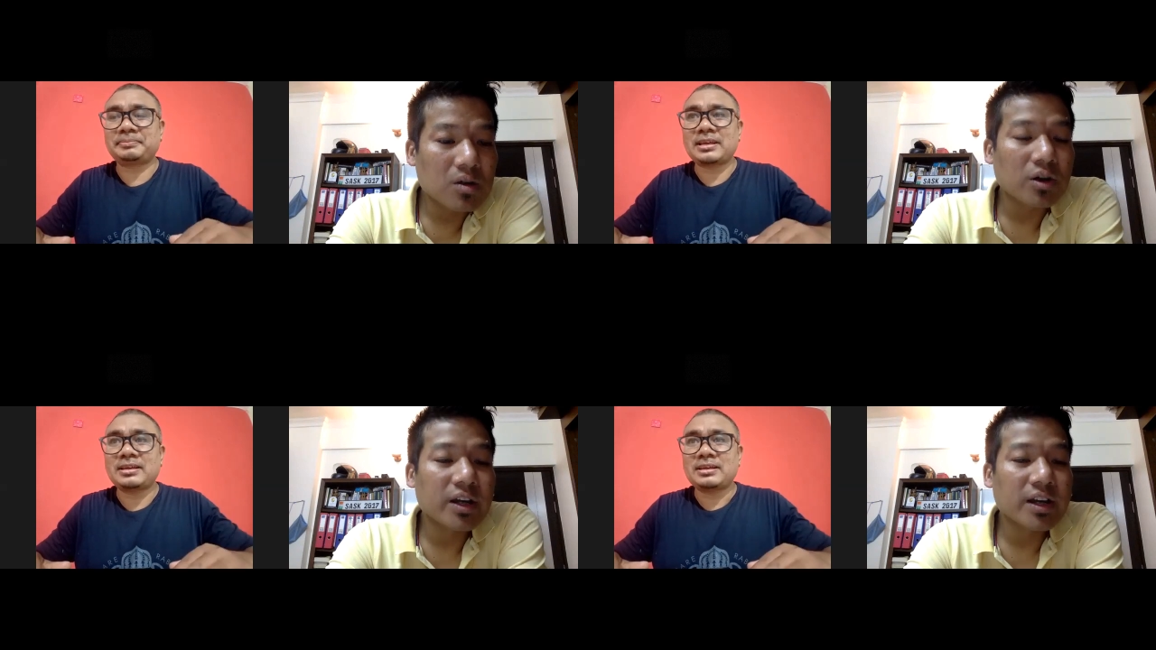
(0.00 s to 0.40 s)

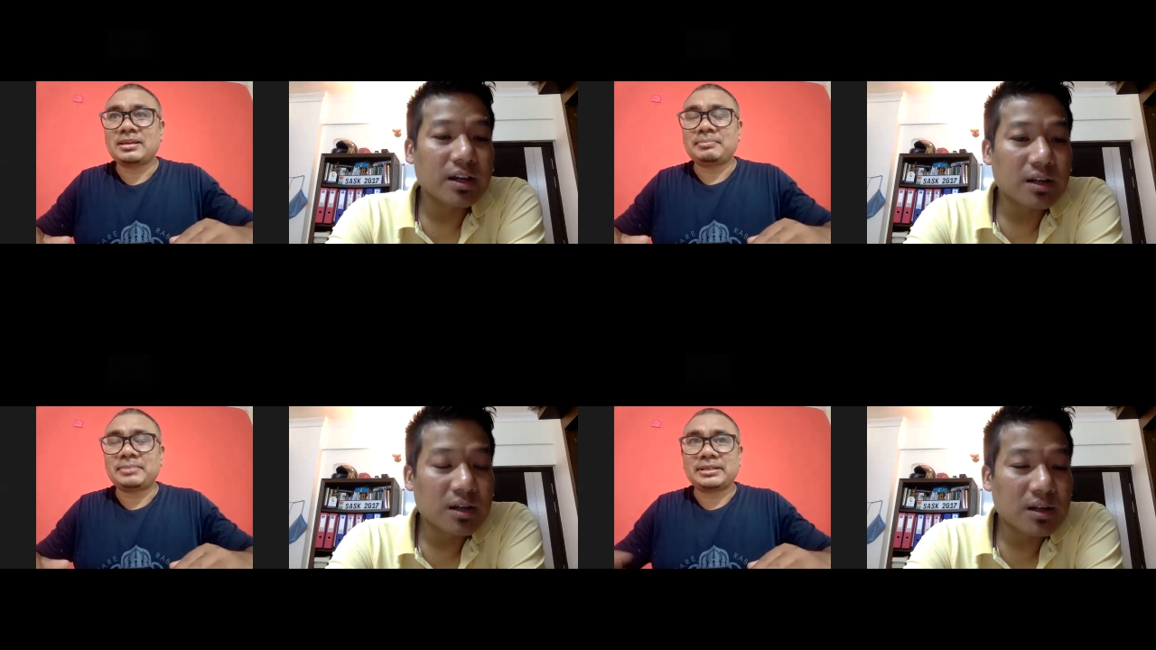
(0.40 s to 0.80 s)
Speaker 1: Okay.
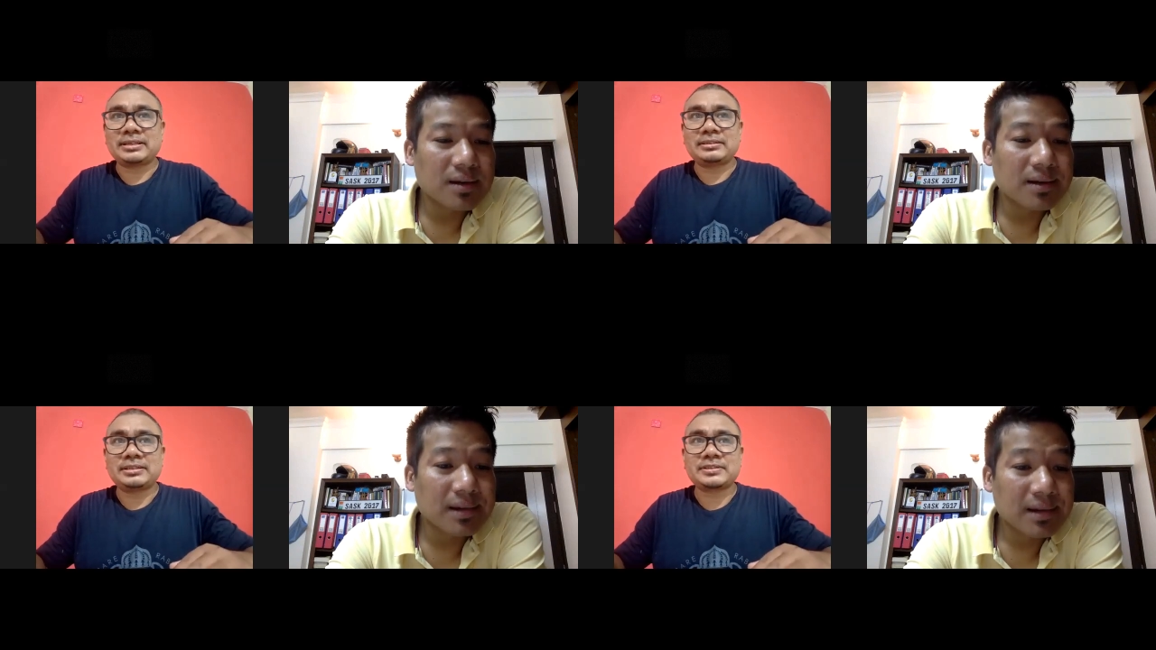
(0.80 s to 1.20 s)
But then
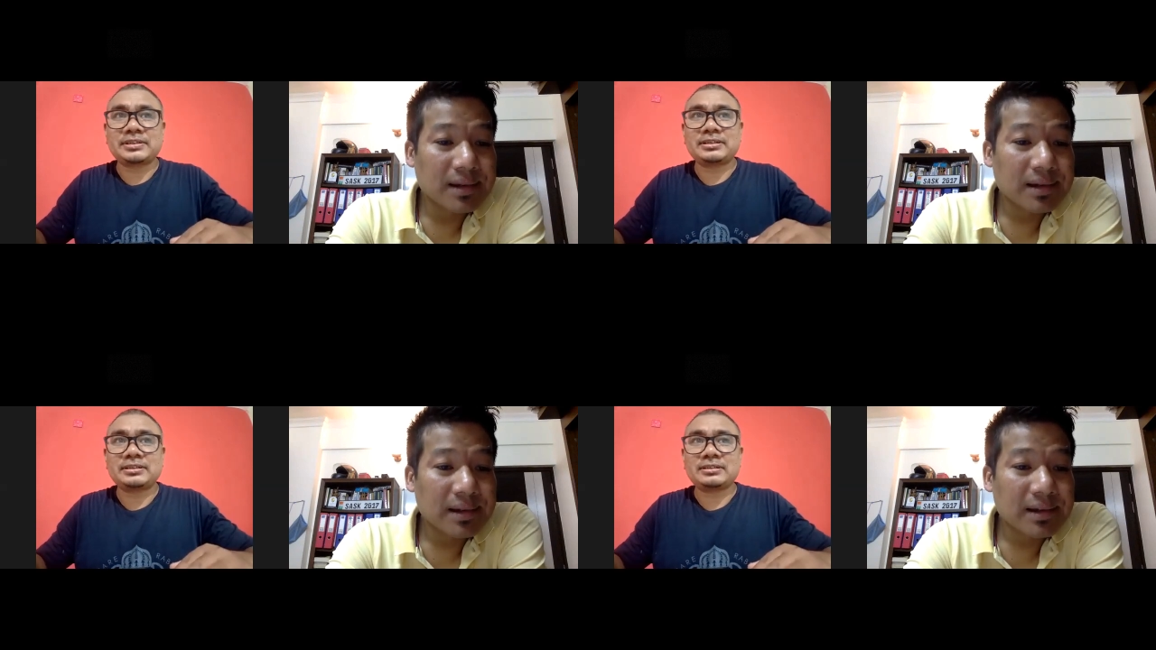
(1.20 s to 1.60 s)
this year,
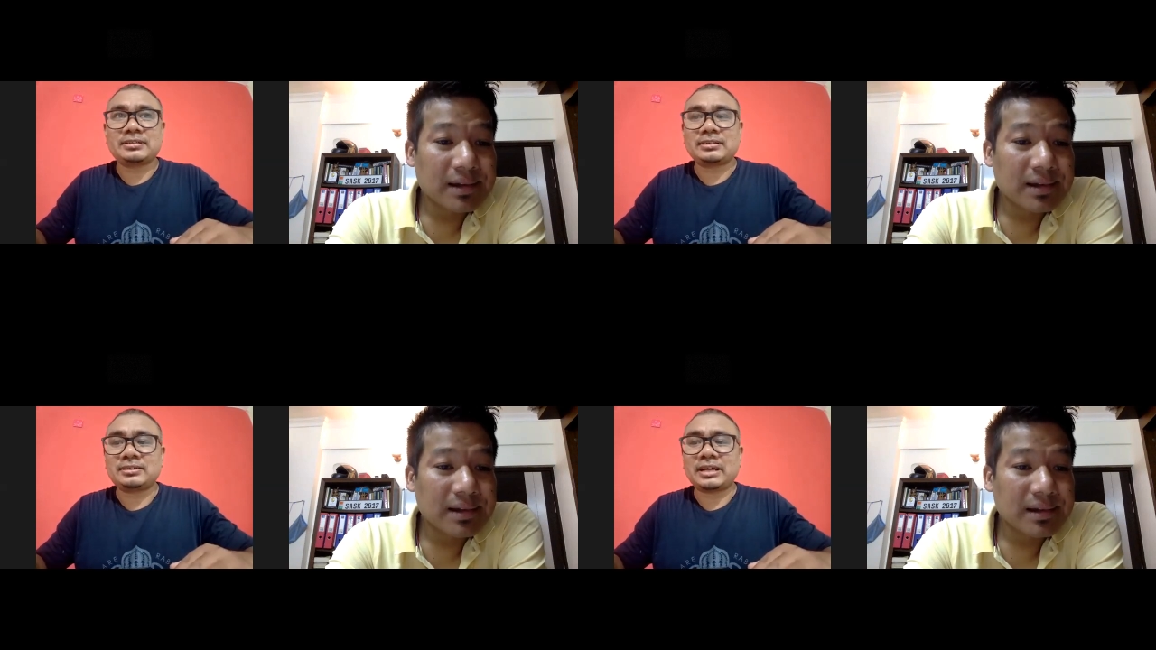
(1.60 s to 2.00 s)

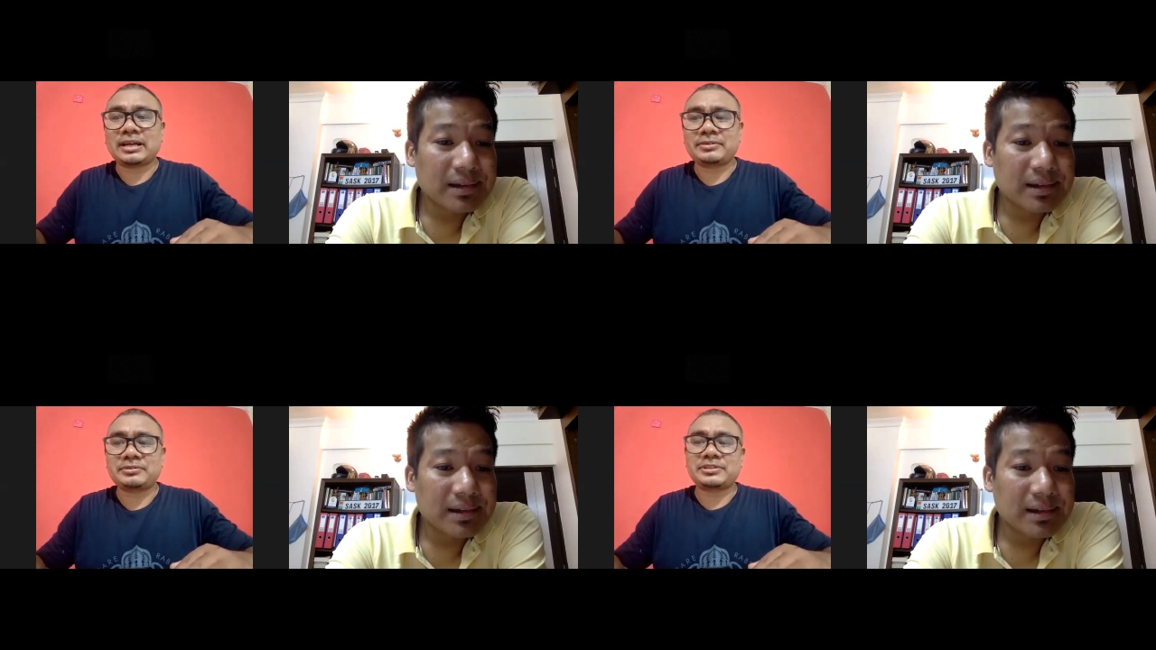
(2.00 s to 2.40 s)
uh, I
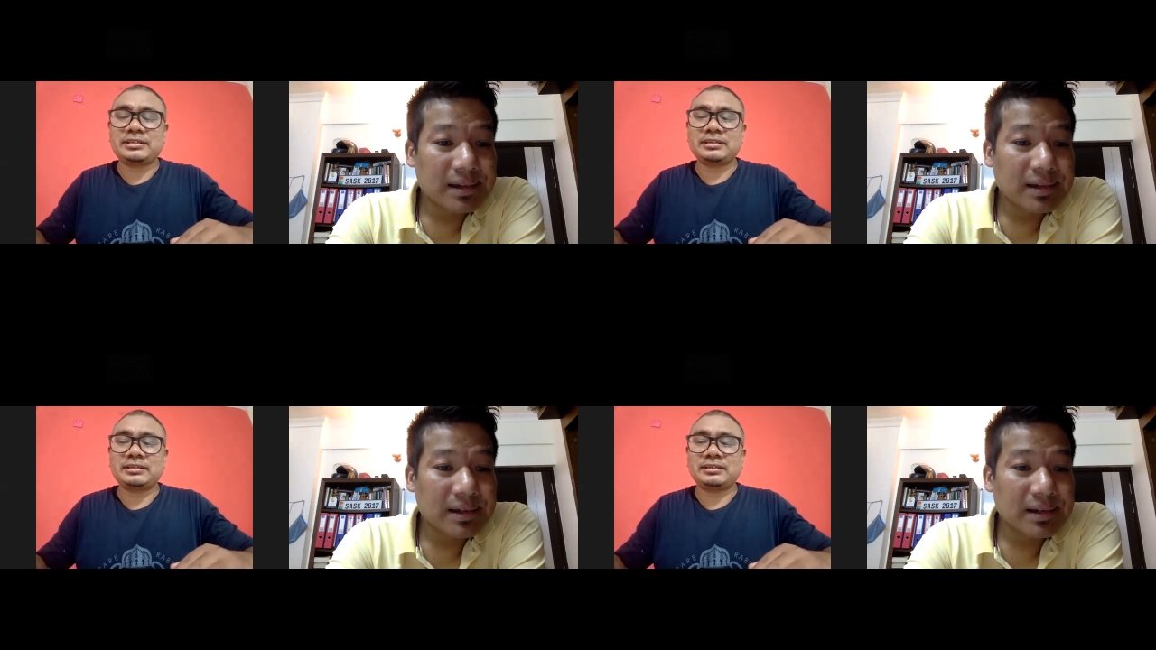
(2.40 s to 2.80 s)
could see
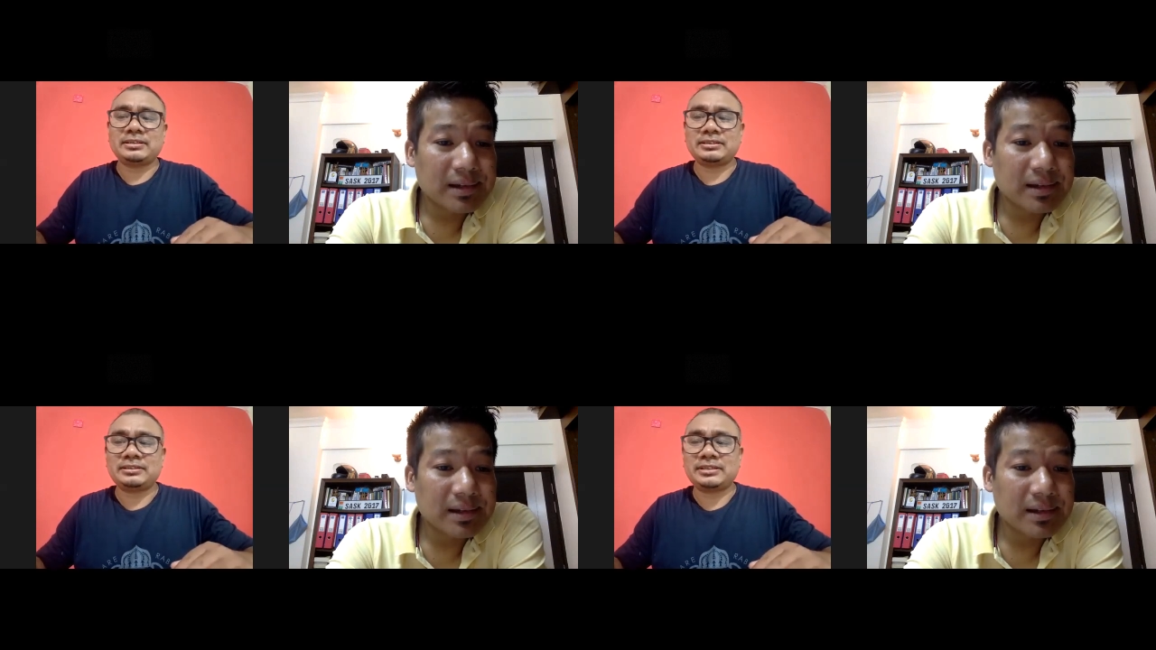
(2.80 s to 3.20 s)
a
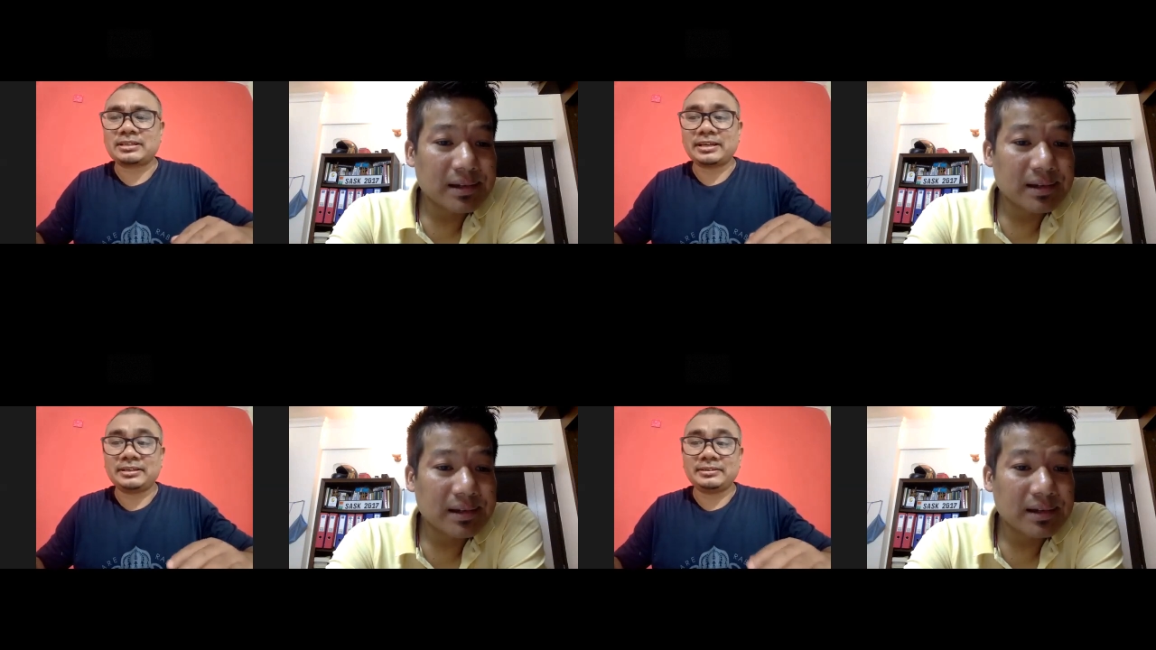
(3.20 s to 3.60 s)

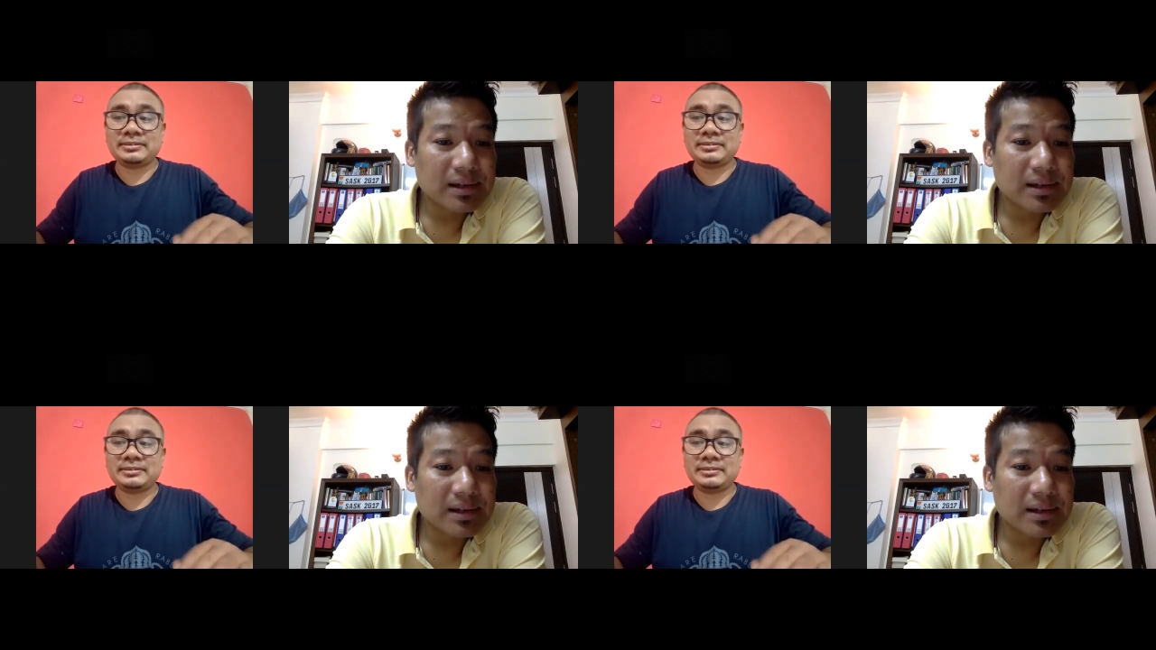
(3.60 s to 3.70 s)
decline.